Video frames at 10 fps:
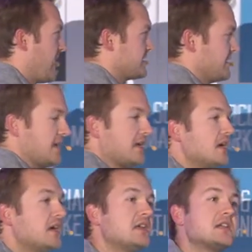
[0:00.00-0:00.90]
saying,
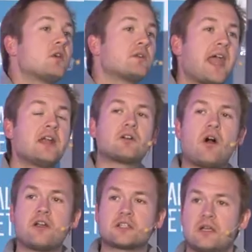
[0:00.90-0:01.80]
It's okay to
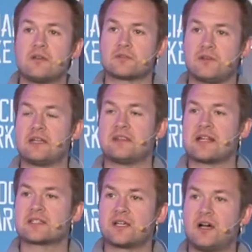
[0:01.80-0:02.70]
call yourselves great.
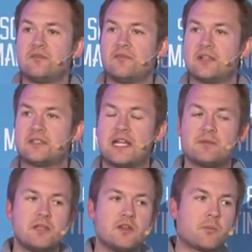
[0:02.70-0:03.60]
That's confident. Telling
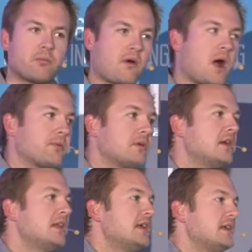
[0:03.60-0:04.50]
me you're proper
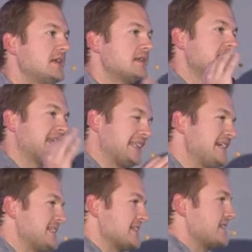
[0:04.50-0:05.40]
is
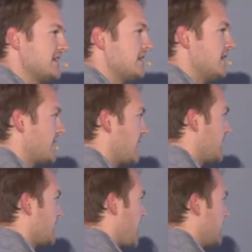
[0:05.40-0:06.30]
elitist and, and,
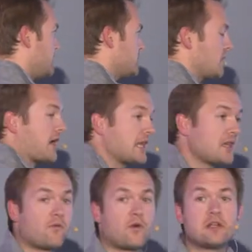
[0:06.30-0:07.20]
and kind of a jerk. I
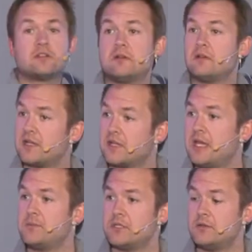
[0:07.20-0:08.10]
love what you're doing and
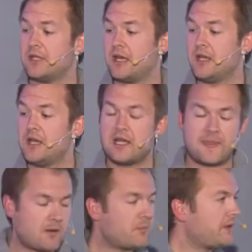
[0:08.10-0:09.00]
keep doing it.
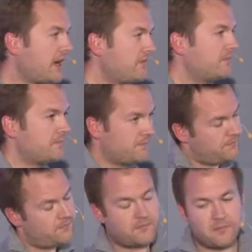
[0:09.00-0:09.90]
And they replied,
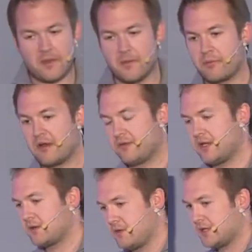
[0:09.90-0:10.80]
um, briefly
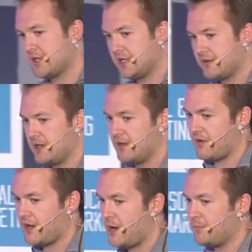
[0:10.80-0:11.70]
and quickly and, and
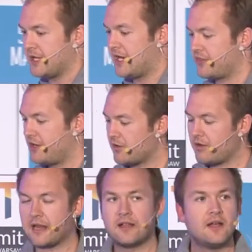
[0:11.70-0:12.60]
very humbly. And I thought,
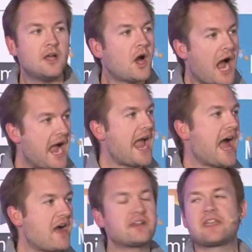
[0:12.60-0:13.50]
great, I
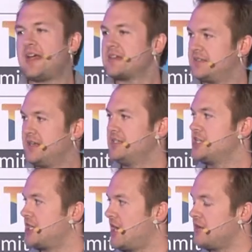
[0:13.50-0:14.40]
have a case study to share on